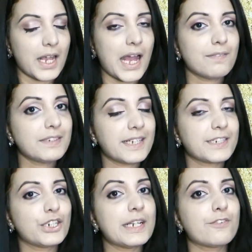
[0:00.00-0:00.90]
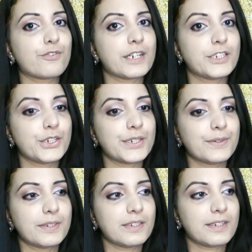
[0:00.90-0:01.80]
I was actually afraid to
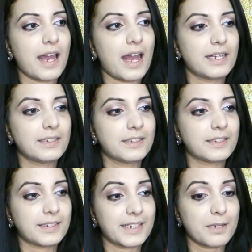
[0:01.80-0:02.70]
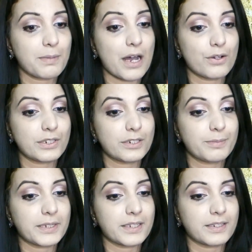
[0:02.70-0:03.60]
use it as a setting powder
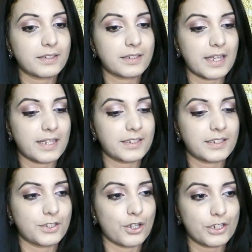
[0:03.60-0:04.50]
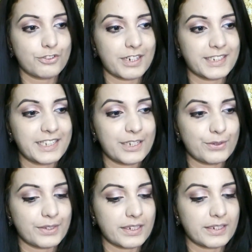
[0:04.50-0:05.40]
because it's not
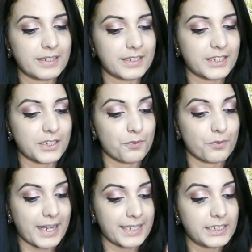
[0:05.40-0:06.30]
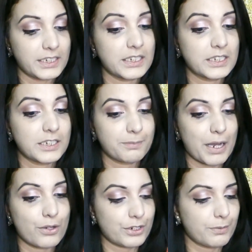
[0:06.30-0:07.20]
translucent, it's a white
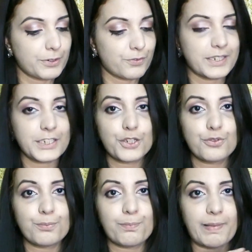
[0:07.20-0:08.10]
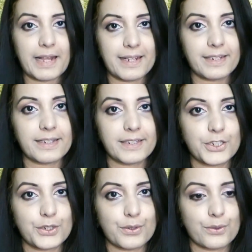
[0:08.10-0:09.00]
powder, but once you blend
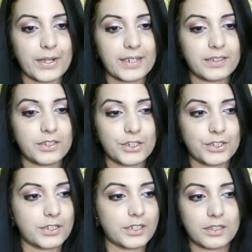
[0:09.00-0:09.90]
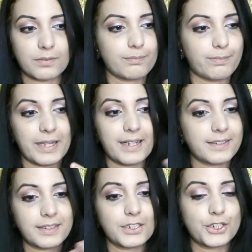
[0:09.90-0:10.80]
it, you know, it just
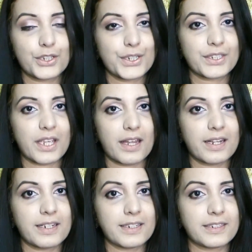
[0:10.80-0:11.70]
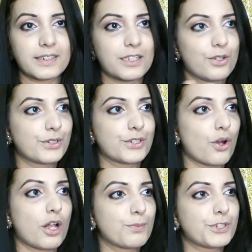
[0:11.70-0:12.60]
blends into your skin and it looks
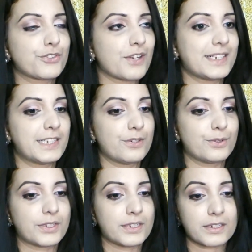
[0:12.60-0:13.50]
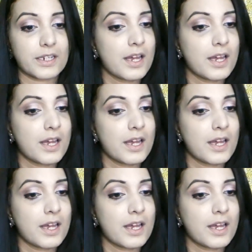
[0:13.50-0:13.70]
almost translucent.